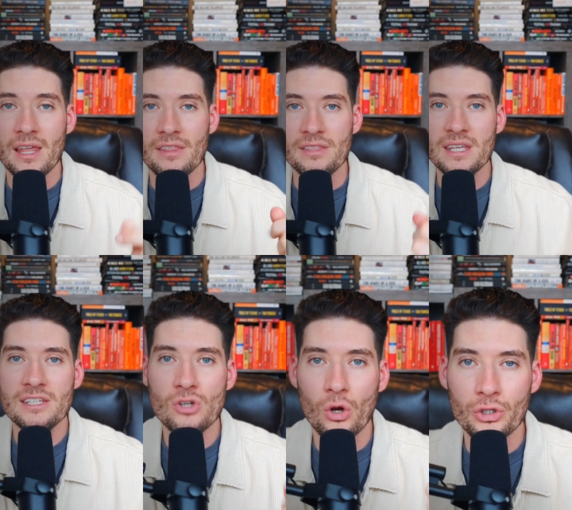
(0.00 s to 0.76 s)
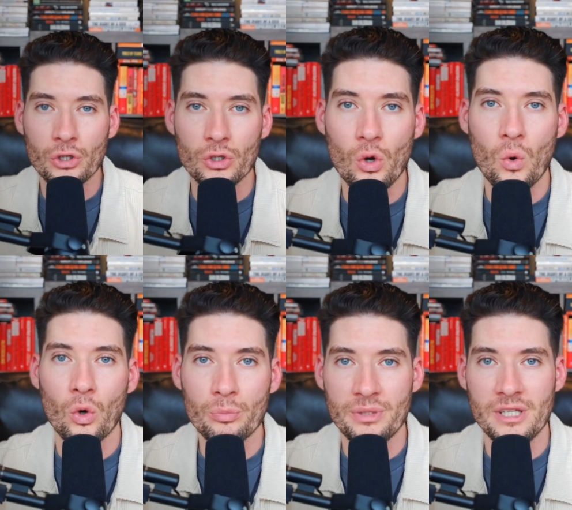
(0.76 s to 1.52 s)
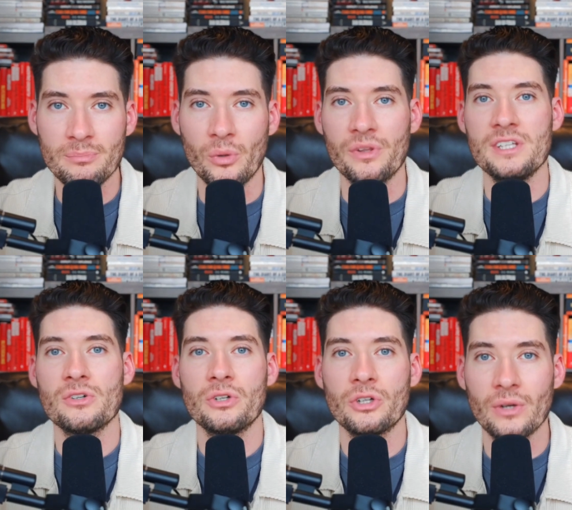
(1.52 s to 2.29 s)
These are your core people. These
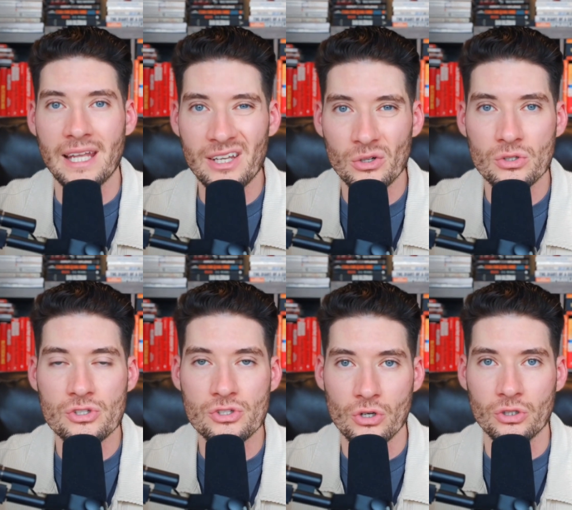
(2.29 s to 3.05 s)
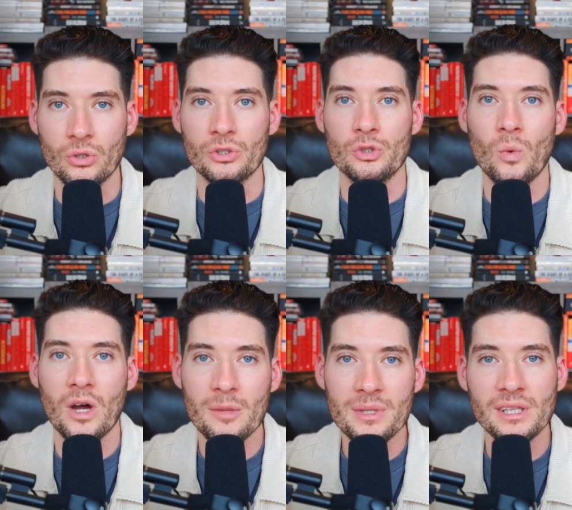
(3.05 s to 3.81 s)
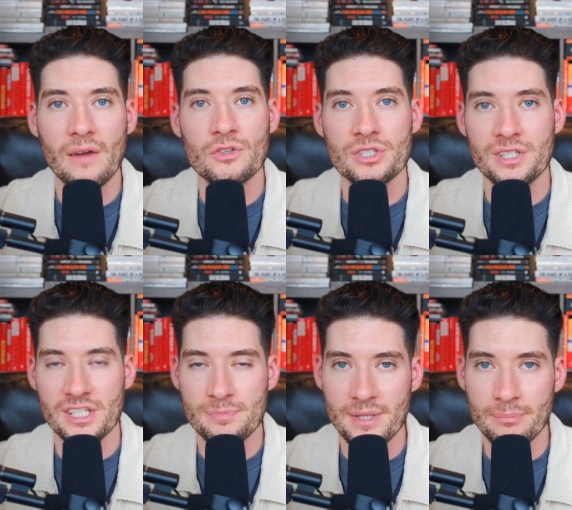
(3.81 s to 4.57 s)
are your inner circle. You want to be leveraging
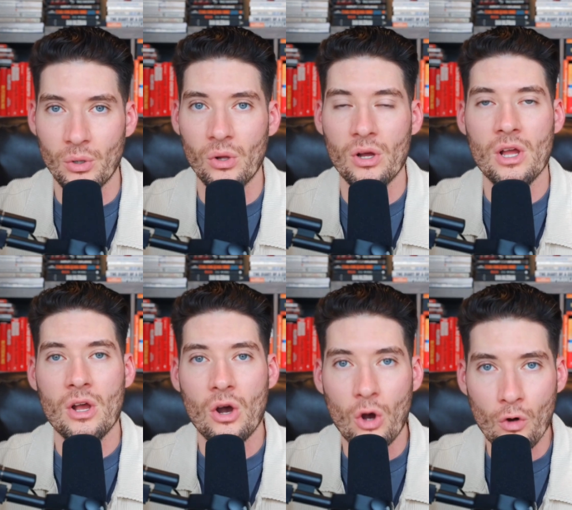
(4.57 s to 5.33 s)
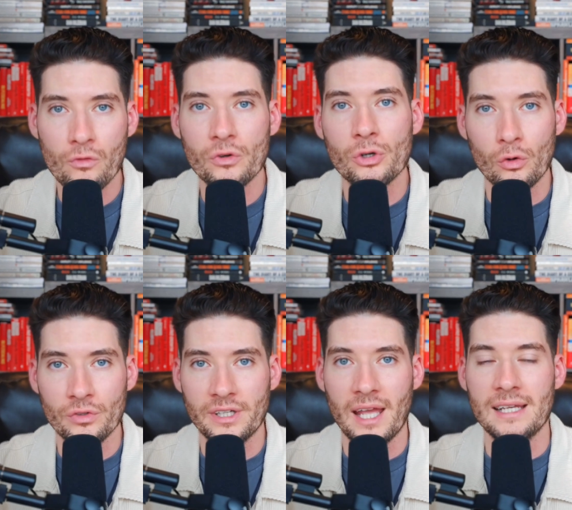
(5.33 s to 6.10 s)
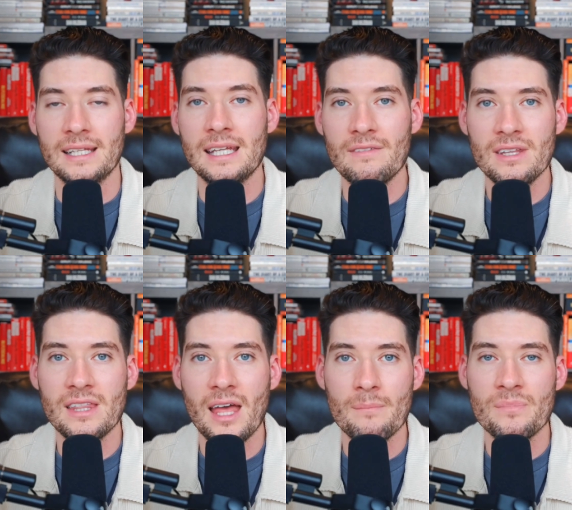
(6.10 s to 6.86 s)
these people over and over again, giving
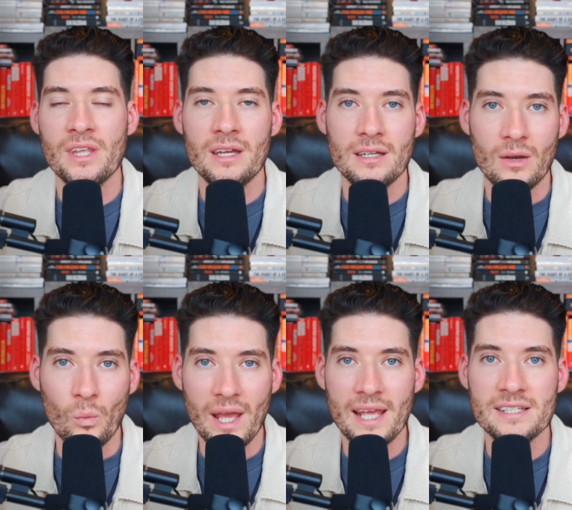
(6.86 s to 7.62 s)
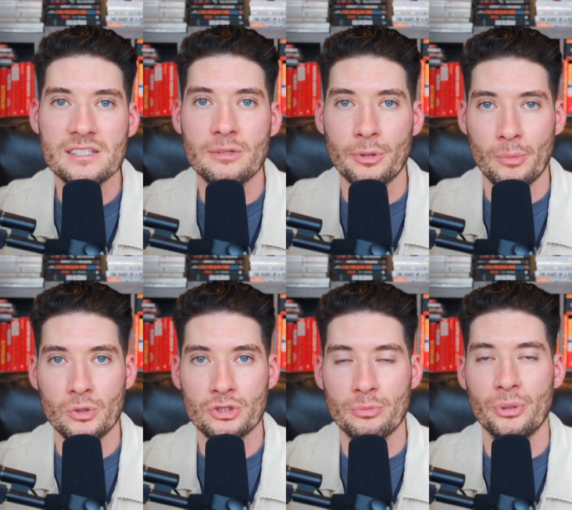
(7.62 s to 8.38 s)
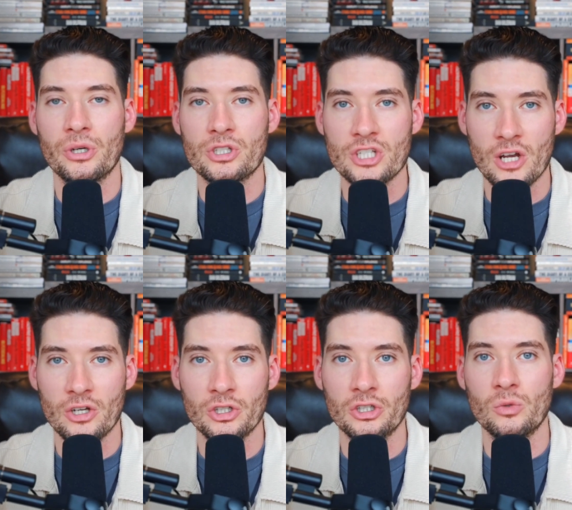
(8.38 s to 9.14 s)
them ways to promote your book, share
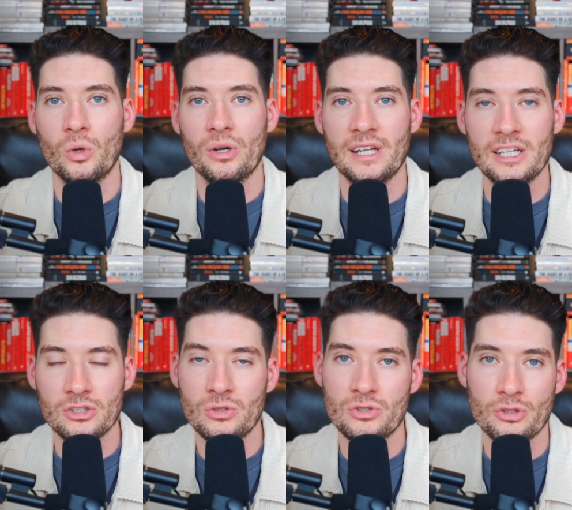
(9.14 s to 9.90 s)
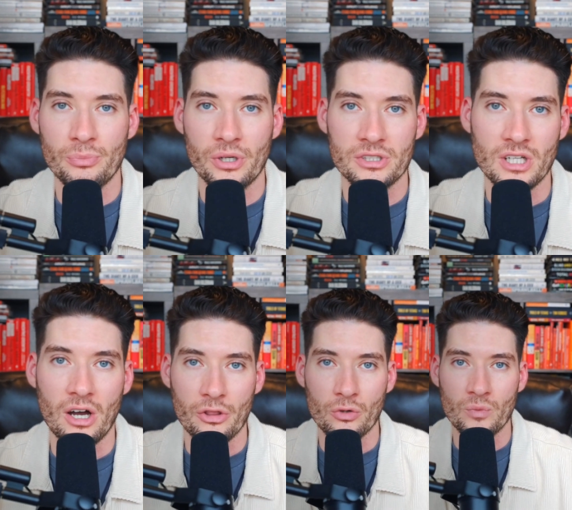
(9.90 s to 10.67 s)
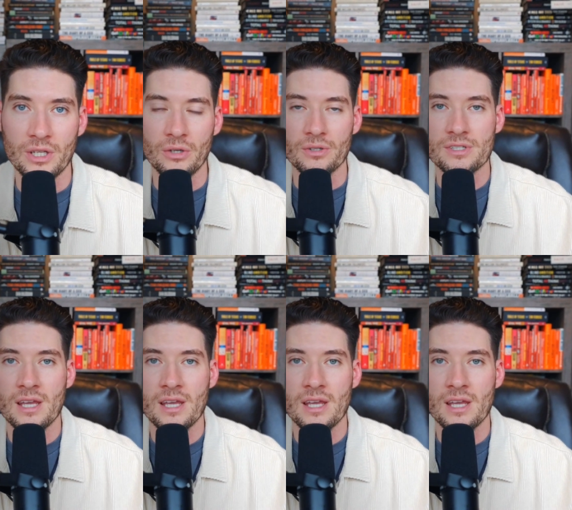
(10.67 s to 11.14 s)
your good word, introduce your book to other readers.